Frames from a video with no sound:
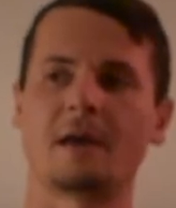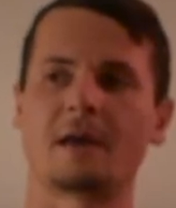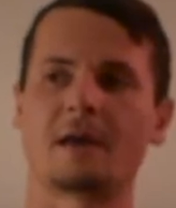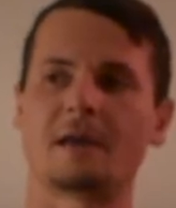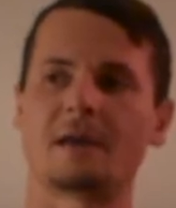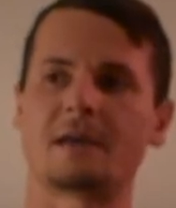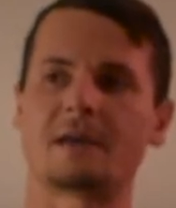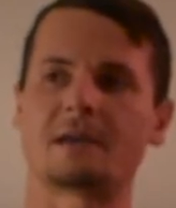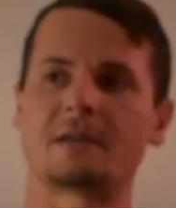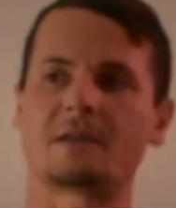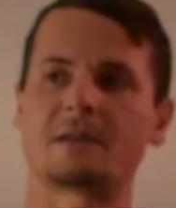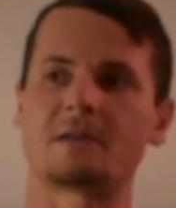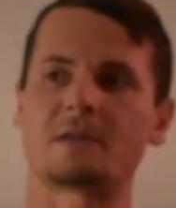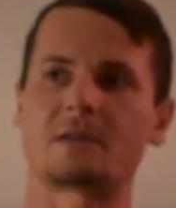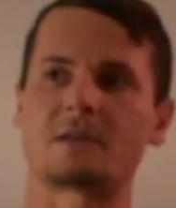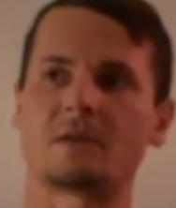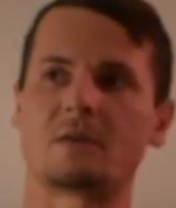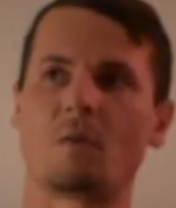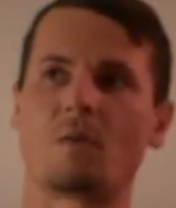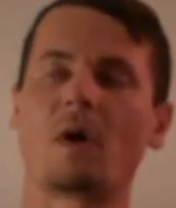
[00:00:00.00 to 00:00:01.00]
And
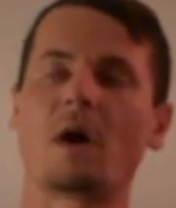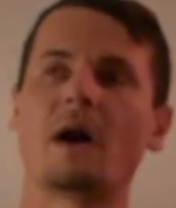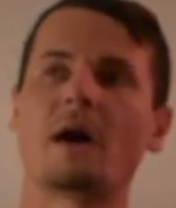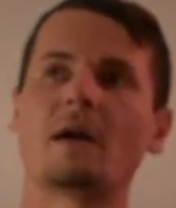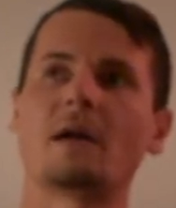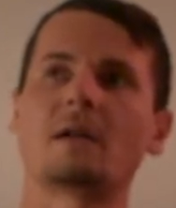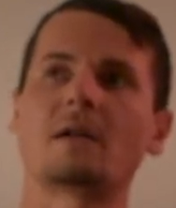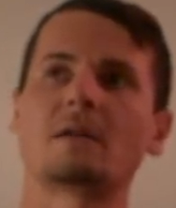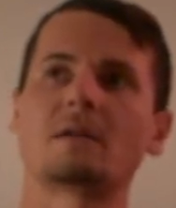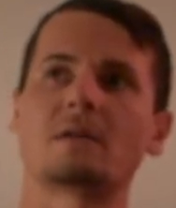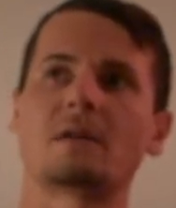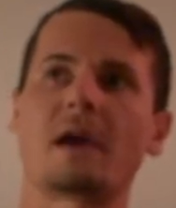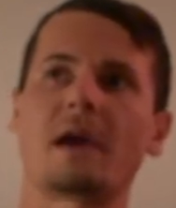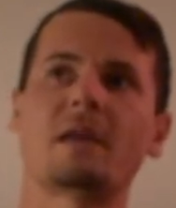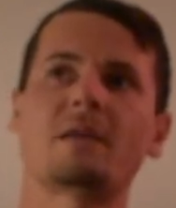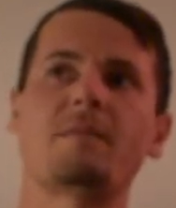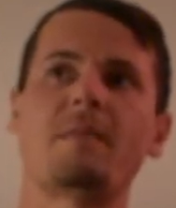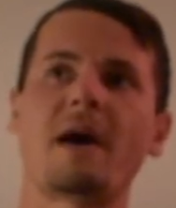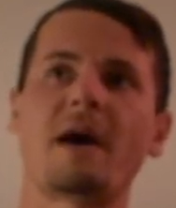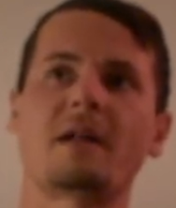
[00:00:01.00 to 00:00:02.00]
while
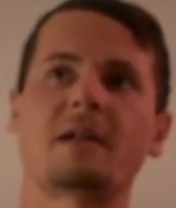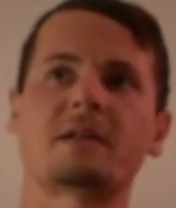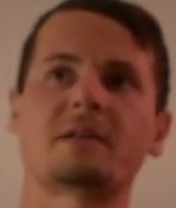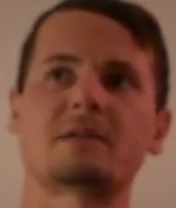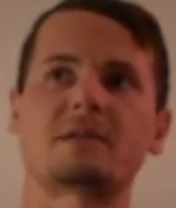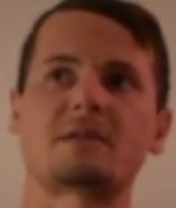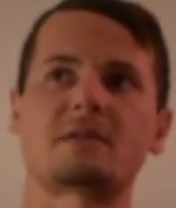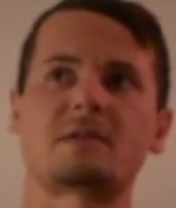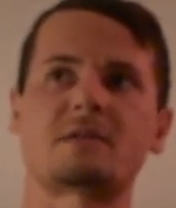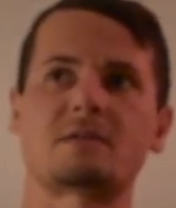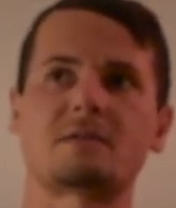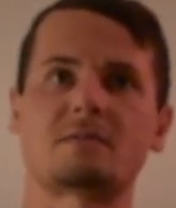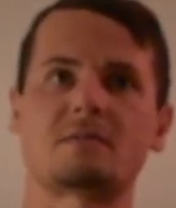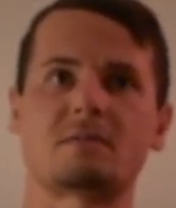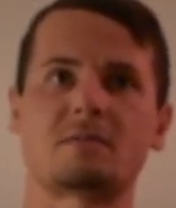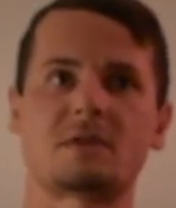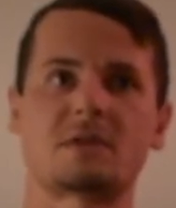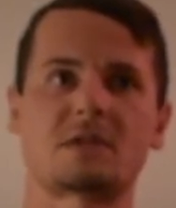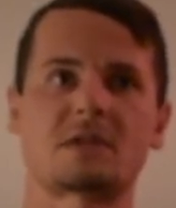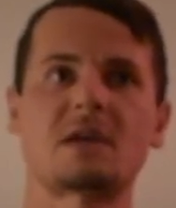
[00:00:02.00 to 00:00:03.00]
hand balance
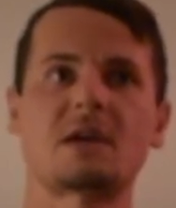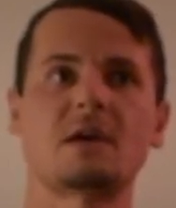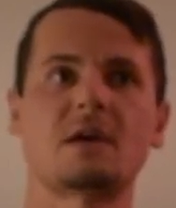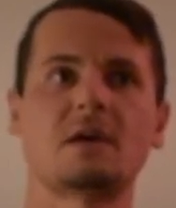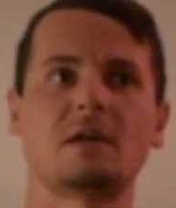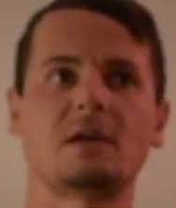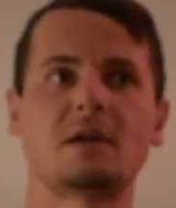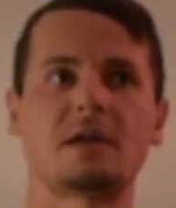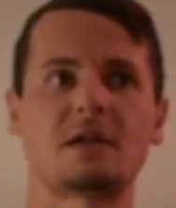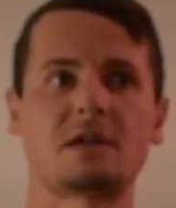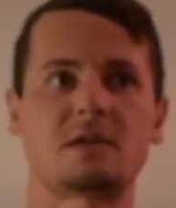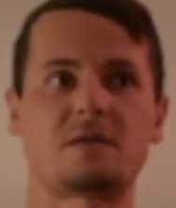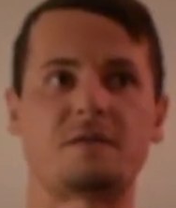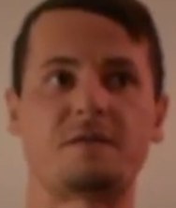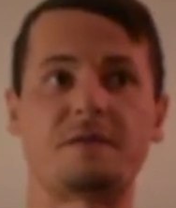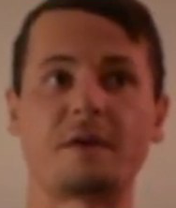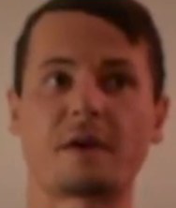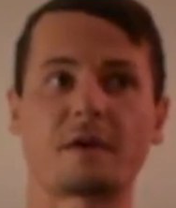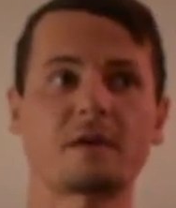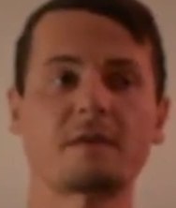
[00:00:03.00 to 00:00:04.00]
skill is
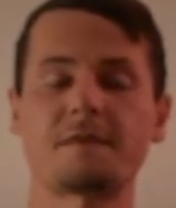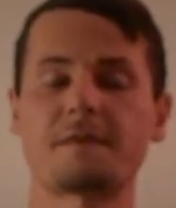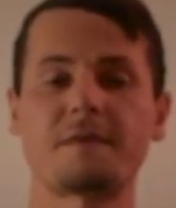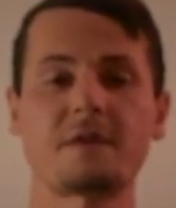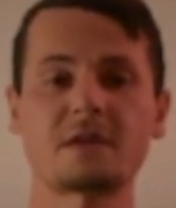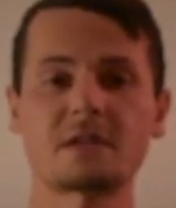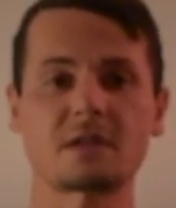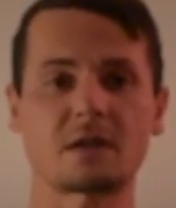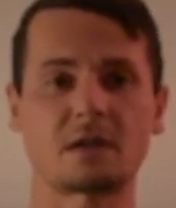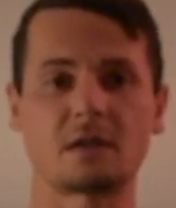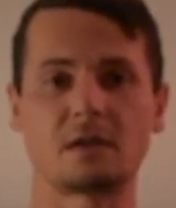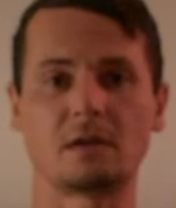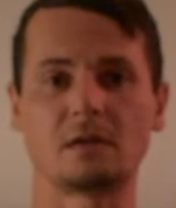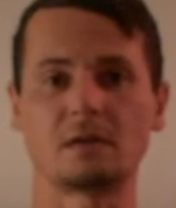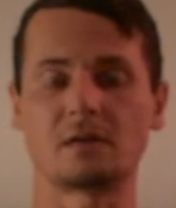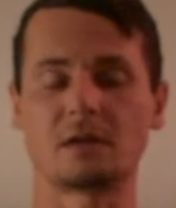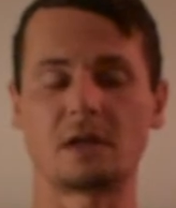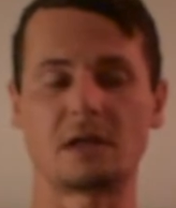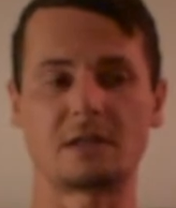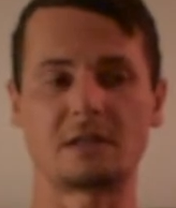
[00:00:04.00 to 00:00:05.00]
very
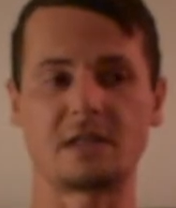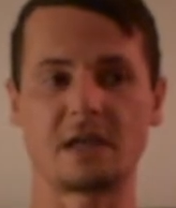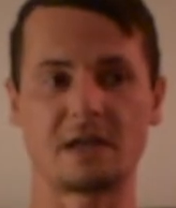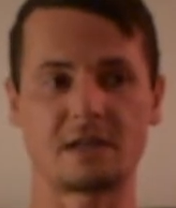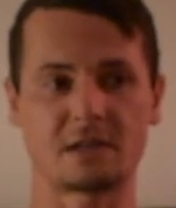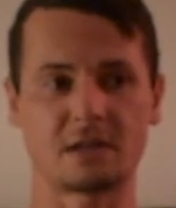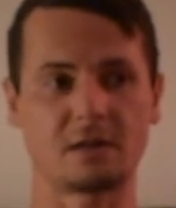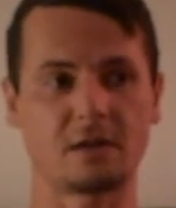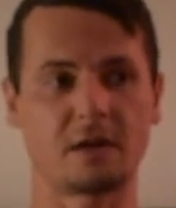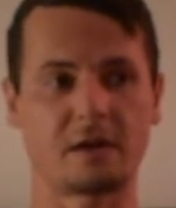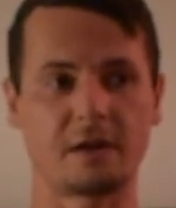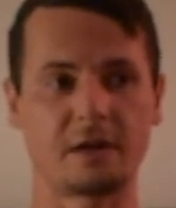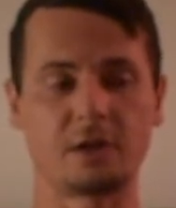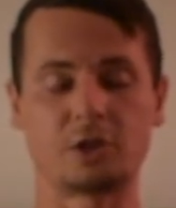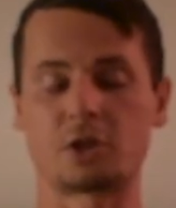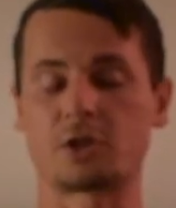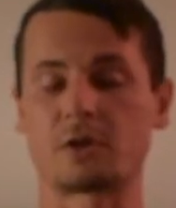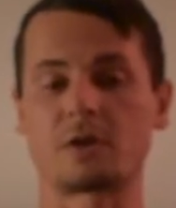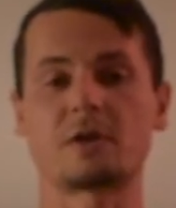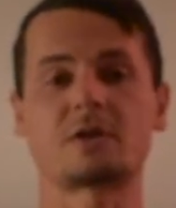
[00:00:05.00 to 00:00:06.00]
physical, it takes a lot of
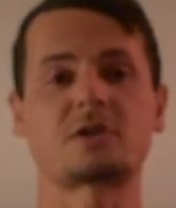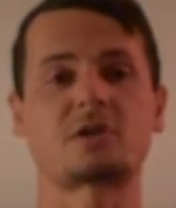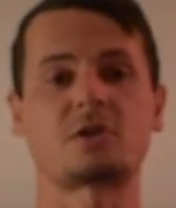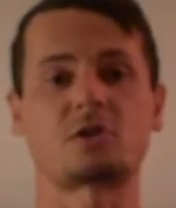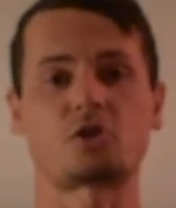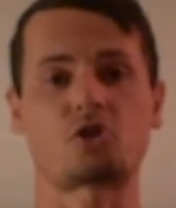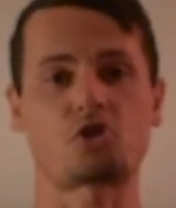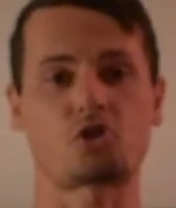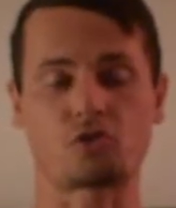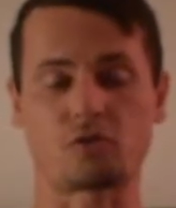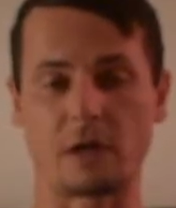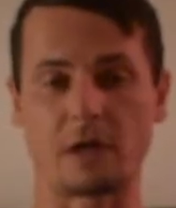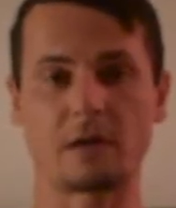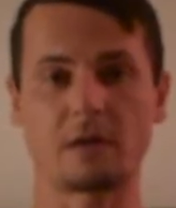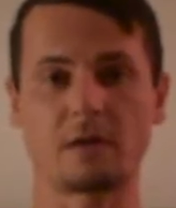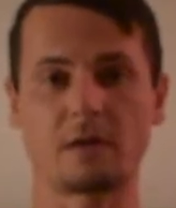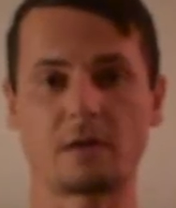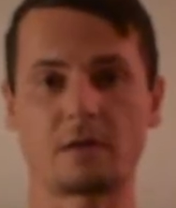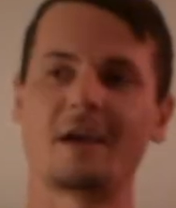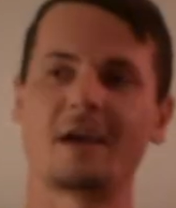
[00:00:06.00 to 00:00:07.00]
endurance and
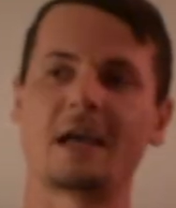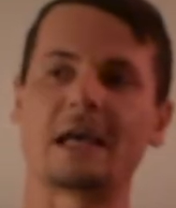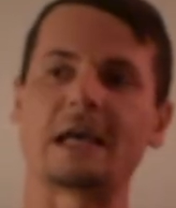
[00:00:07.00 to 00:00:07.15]
strength,